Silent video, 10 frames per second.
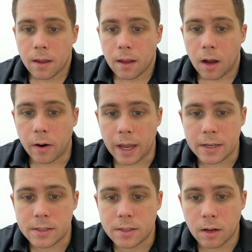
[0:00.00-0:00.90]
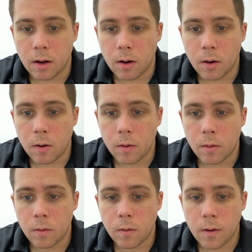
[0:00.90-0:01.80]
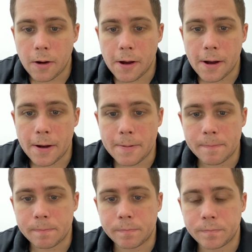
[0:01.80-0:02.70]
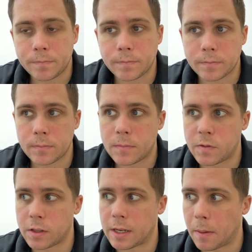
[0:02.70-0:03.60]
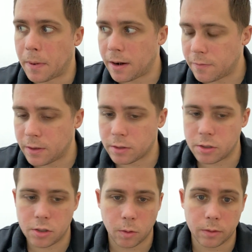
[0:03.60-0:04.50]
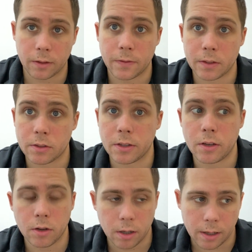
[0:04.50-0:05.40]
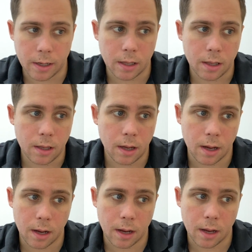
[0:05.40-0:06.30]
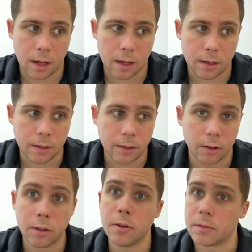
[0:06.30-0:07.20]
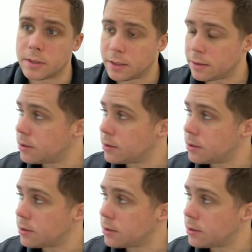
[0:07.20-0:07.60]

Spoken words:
Okay, so as far as how my body feels, shoulder feels good. Glute.